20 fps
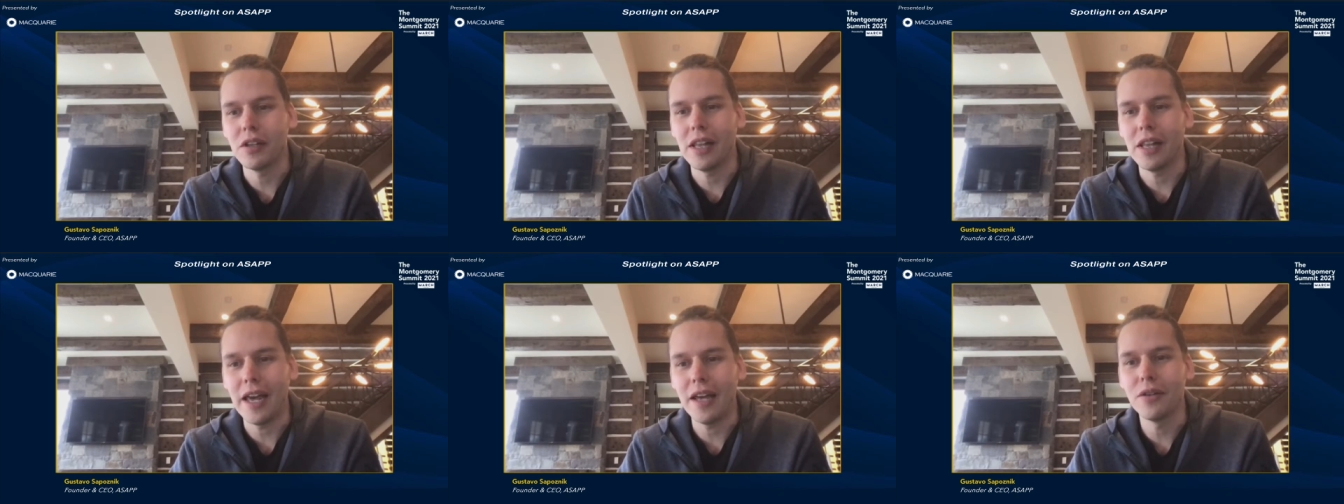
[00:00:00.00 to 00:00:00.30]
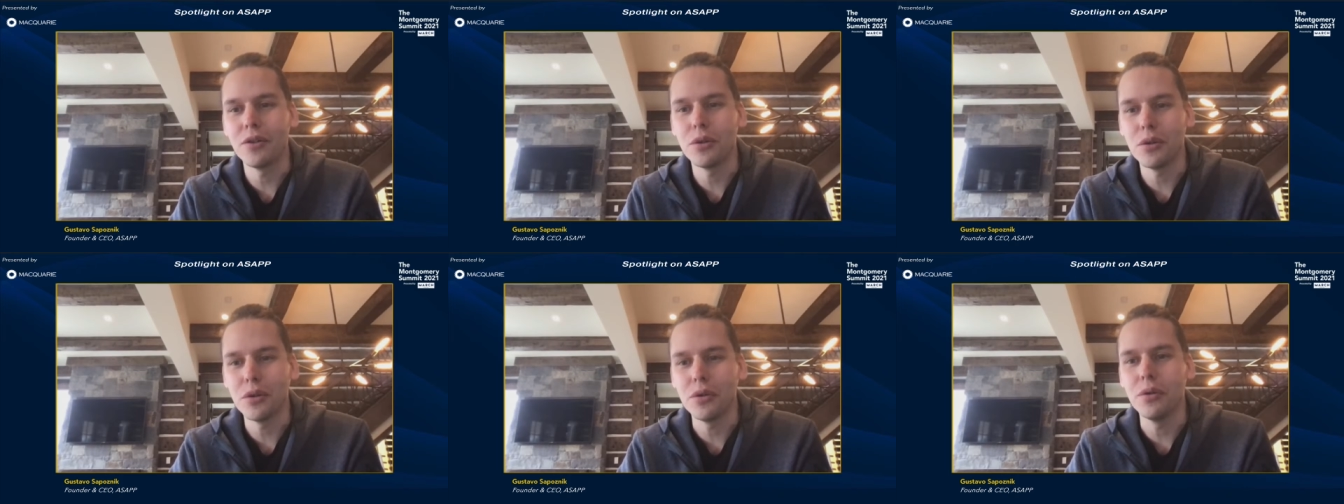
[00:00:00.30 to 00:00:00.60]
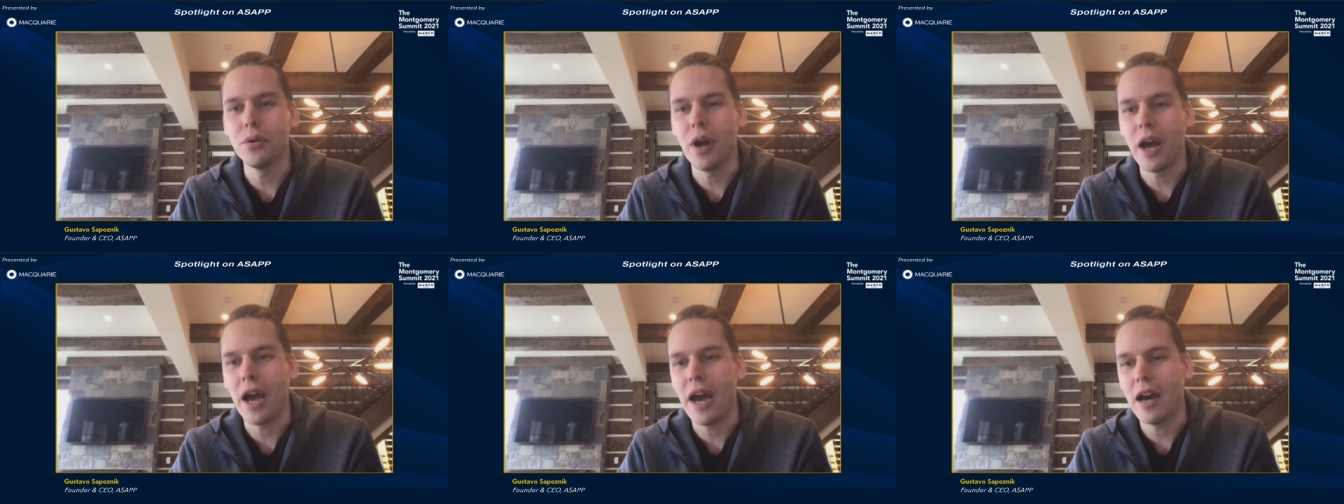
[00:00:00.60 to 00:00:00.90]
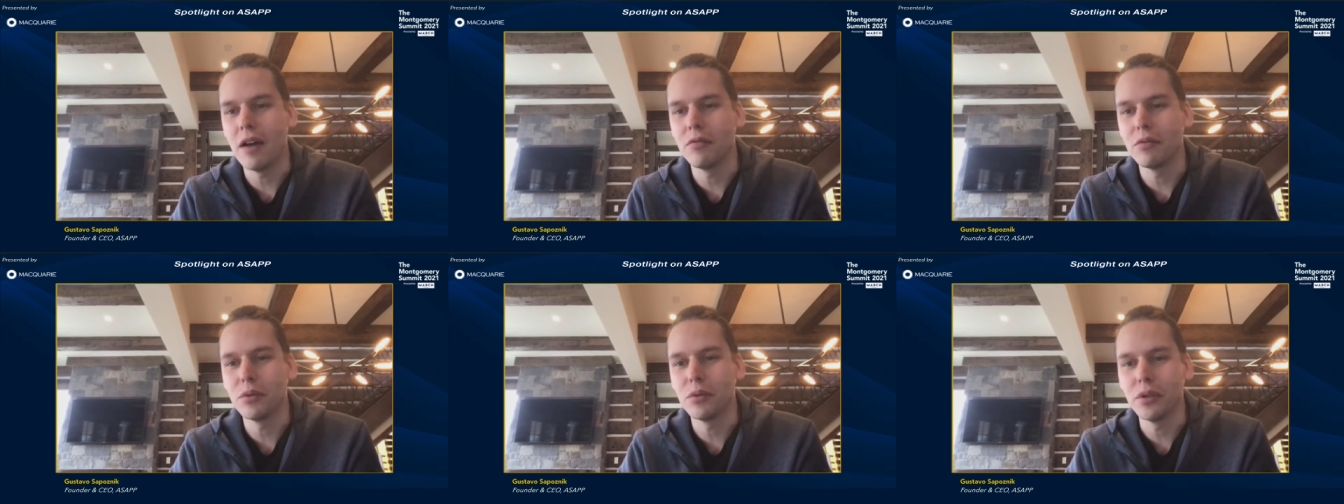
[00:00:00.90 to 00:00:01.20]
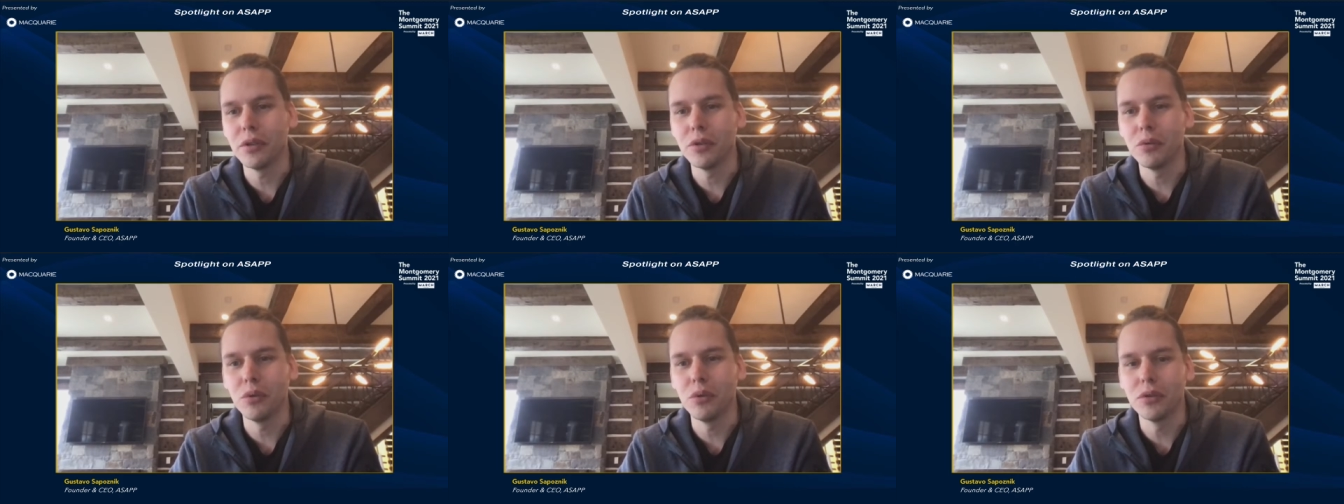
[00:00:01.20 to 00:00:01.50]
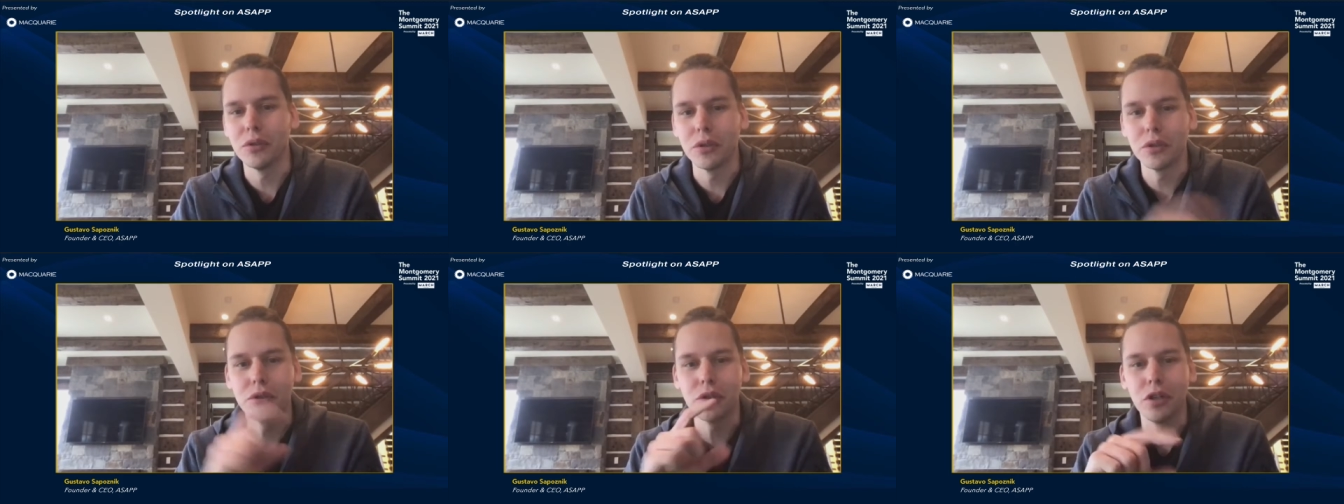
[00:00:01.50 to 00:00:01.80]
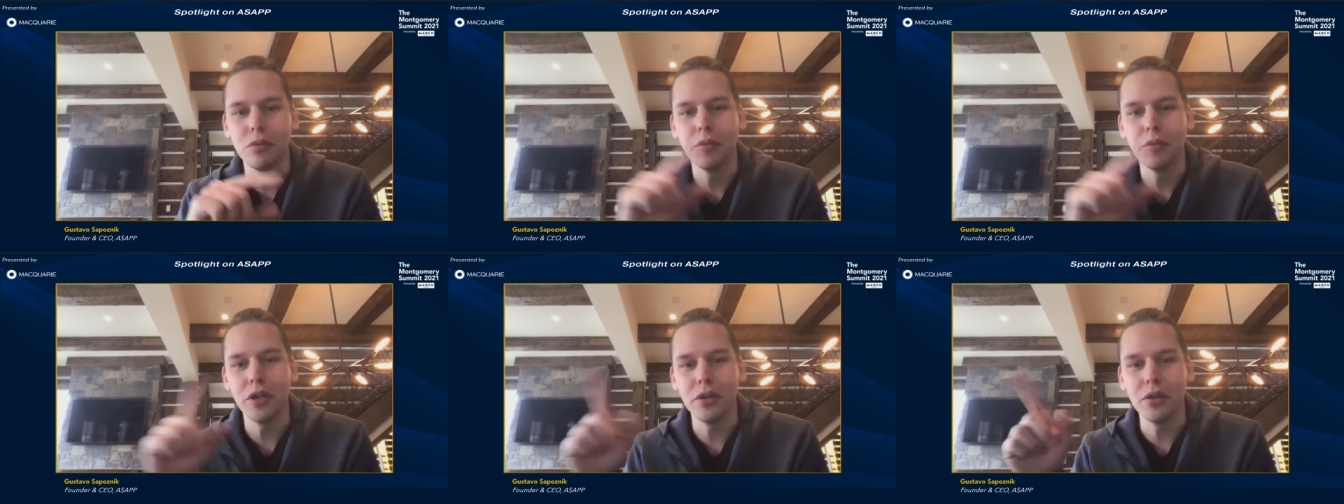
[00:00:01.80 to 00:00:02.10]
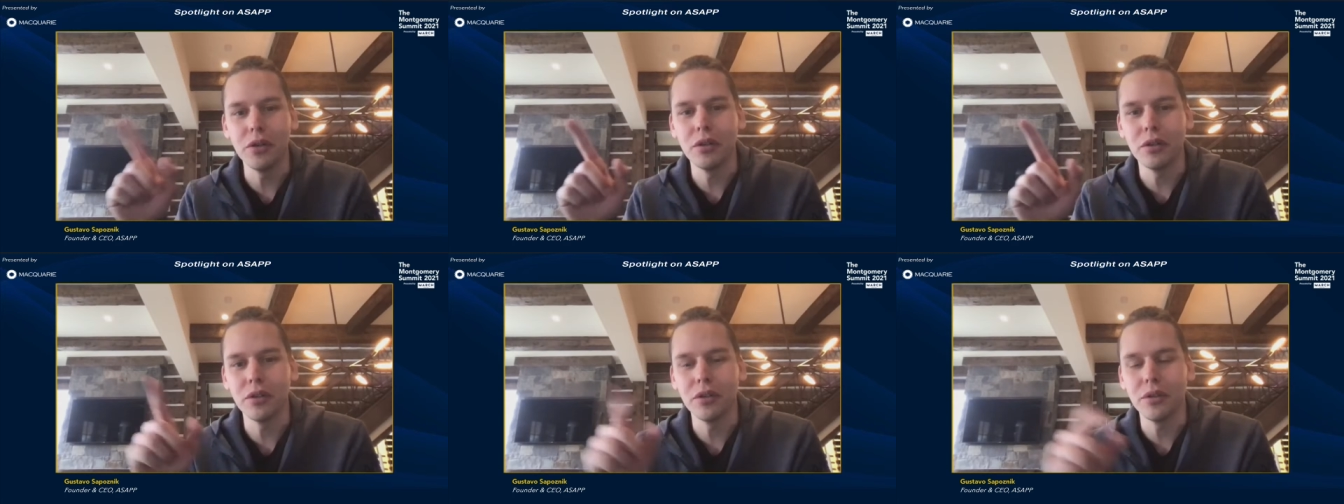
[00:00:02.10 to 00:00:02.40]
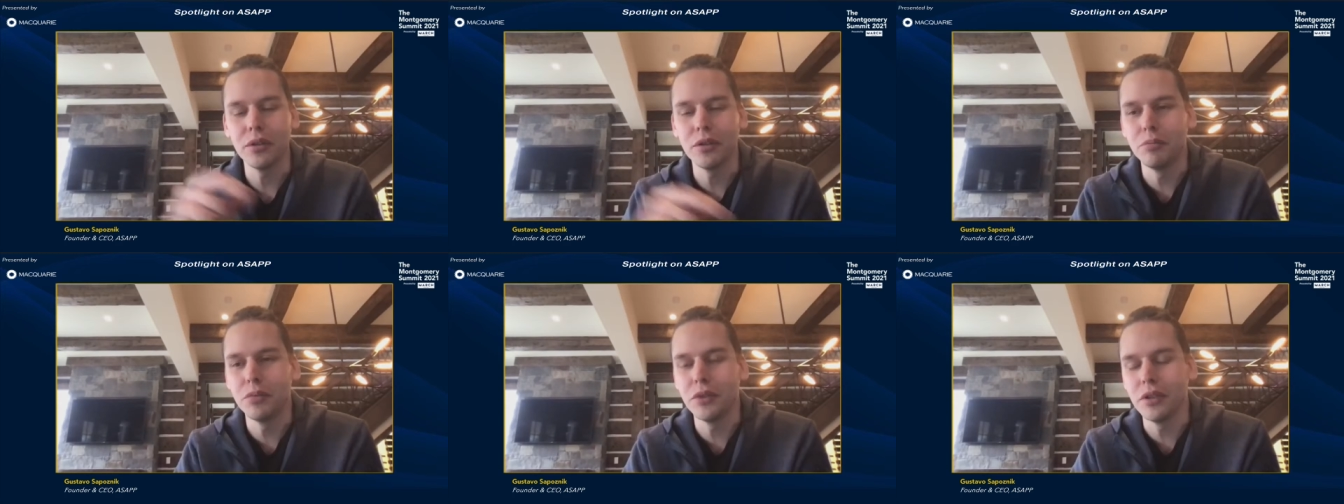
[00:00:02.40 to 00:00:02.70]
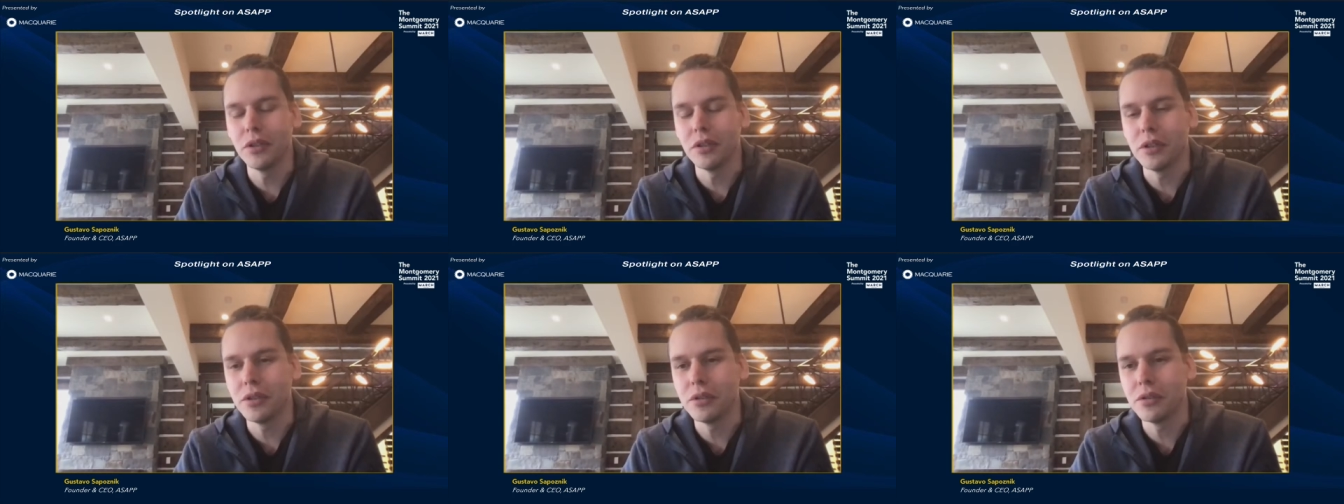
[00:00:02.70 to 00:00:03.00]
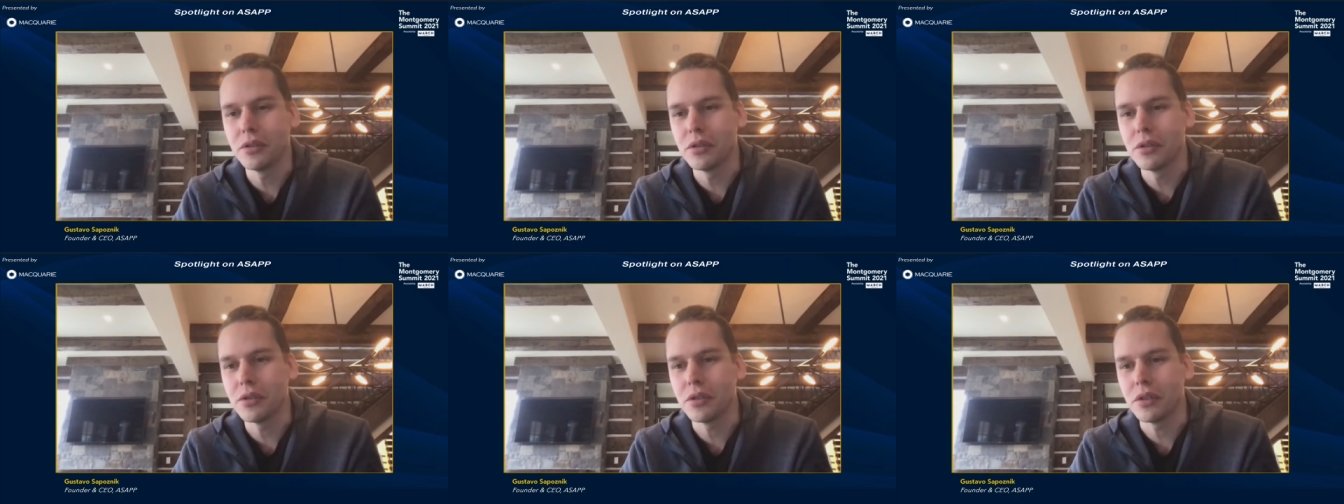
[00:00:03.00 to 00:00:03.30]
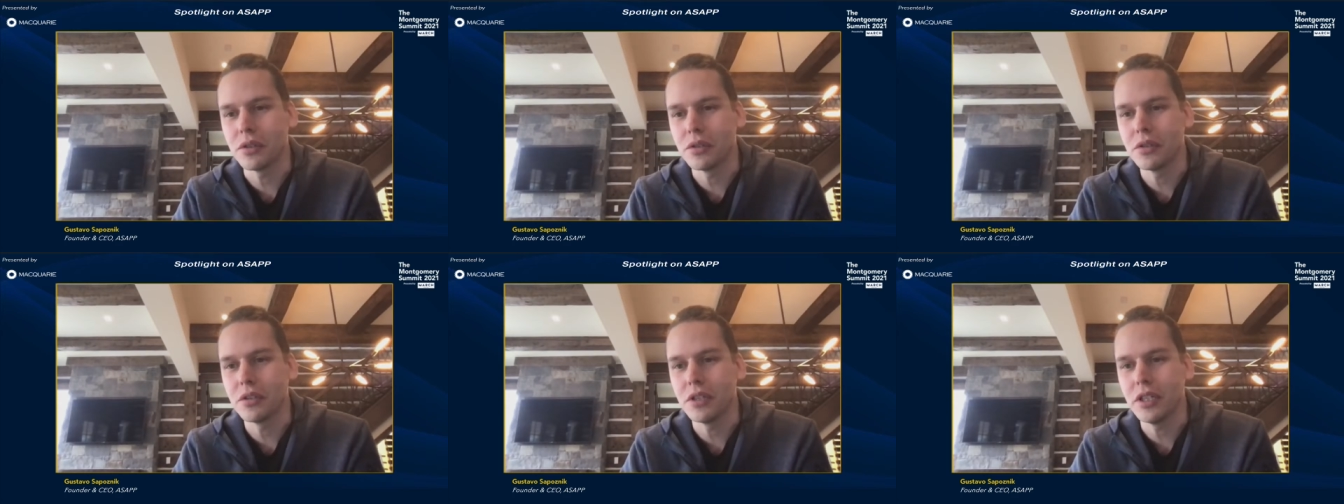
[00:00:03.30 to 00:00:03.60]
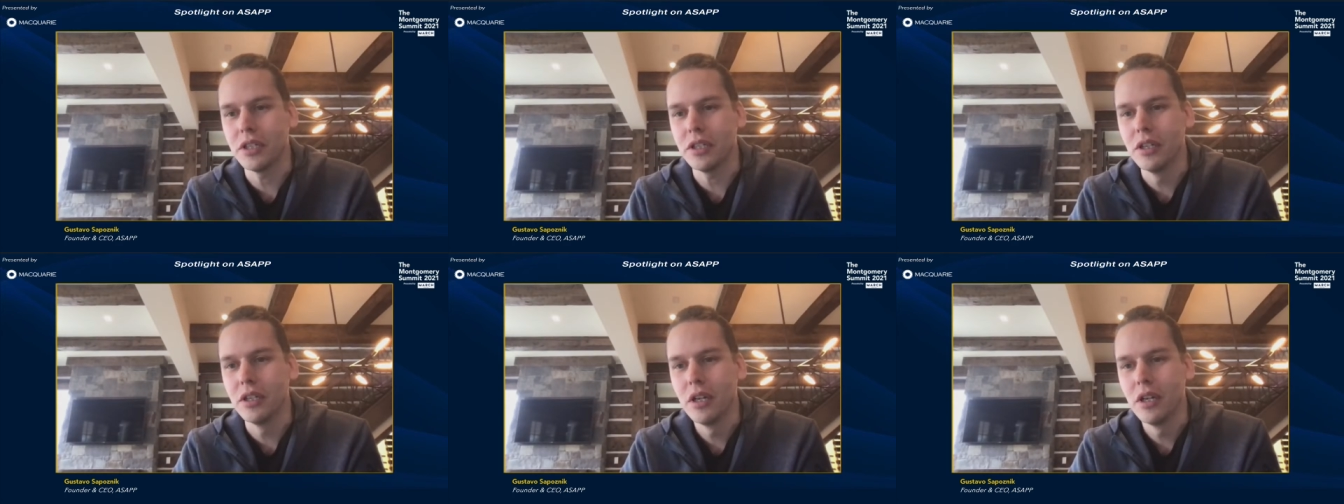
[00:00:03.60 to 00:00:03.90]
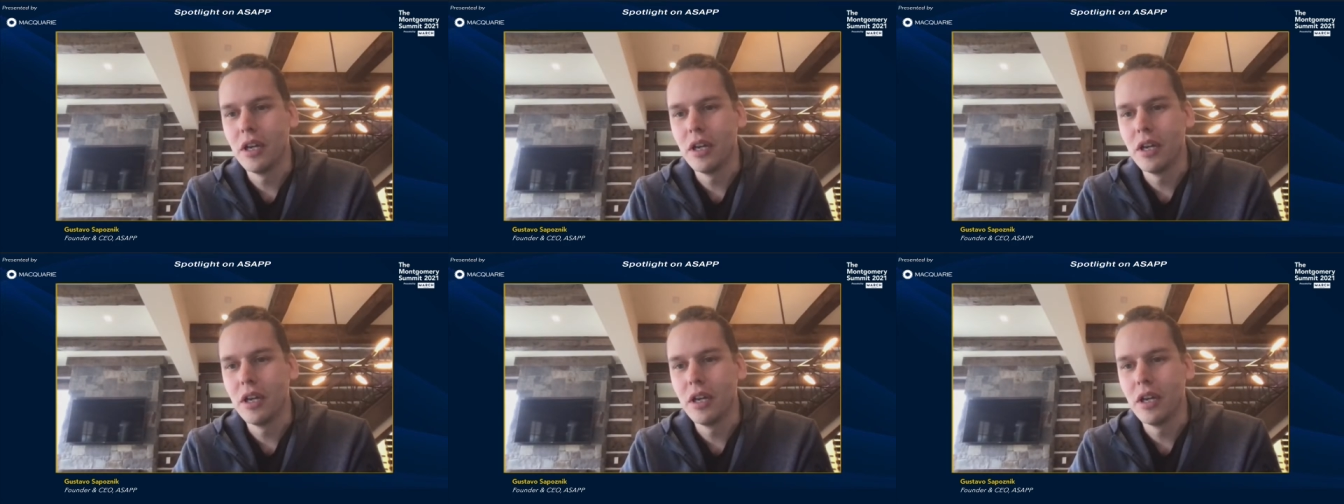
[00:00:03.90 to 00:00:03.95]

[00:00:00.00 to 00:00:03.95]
land do you have really will determine your ability to succeed.